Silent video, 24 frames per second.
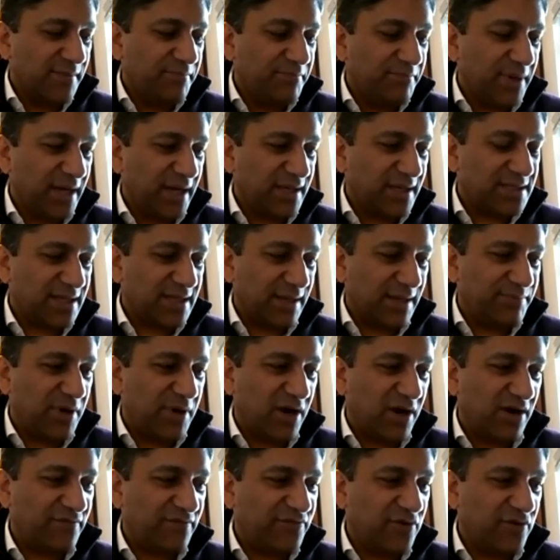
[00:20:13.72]
But
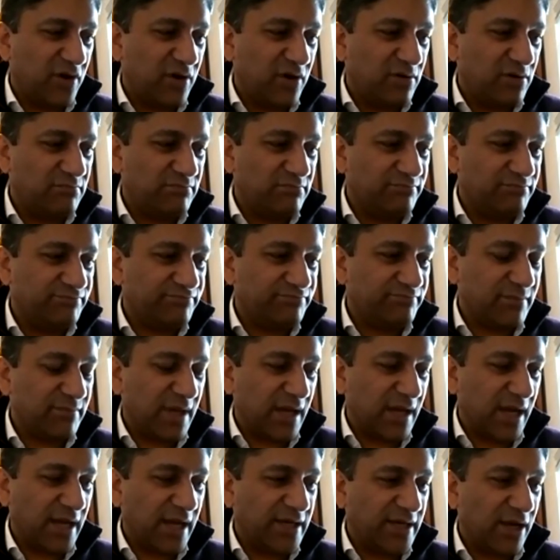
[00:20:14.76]
apart from
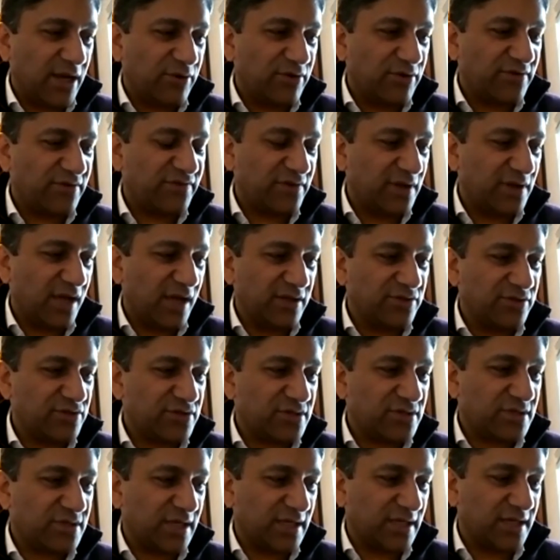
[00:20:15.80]
an hour for
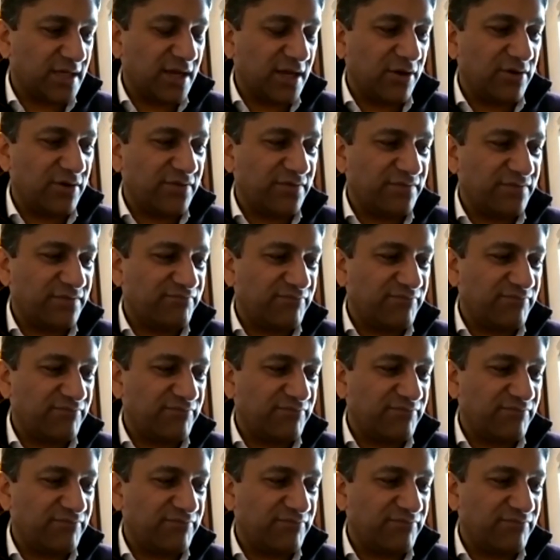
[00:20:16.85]
lunch and an hour